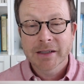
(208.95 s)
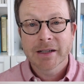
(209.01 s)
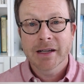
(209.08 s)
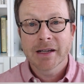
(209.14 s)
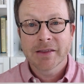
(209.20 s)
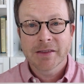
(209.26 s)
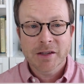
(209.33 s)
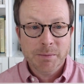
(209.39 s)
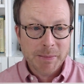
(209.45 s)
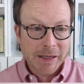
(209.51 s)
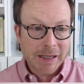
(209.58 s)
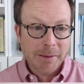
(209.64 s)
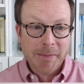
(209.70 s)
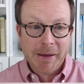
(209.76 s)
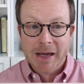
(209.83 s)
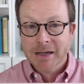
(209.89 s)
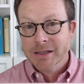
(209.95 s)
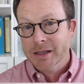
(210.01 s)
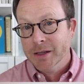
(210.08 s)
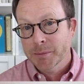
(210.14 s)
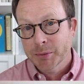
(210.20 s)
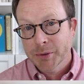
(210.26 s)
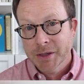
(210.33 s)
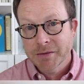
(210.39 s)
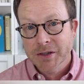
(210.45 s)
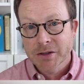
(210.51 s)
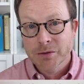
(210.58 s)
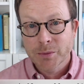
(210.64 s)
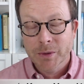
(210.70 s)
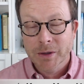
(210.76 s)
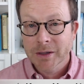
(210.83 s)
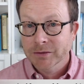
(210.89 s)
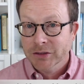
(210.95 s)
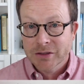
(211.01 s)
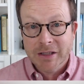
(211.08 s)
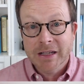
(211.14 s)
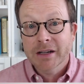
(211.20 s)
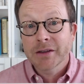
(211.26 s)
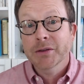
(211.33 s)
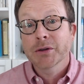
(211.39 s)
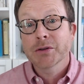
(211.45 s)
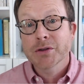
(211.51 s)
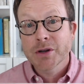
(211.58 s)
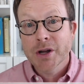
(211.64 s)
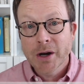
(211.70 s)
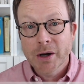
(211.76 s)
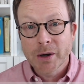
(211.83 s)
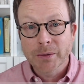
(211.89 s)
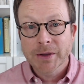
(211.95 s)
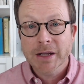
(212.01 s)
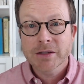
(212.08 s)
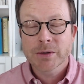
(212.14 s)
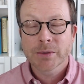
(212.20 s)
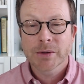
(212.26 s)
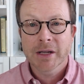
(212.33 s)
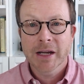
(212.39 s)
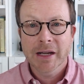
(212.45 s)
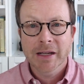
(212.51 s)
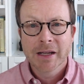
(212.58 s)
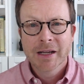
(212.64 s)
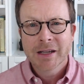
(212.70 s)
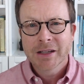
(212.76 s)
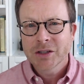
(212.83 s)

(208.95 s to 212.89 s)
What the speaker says: And this piggybacks on the previous one of just let others know. That's okay.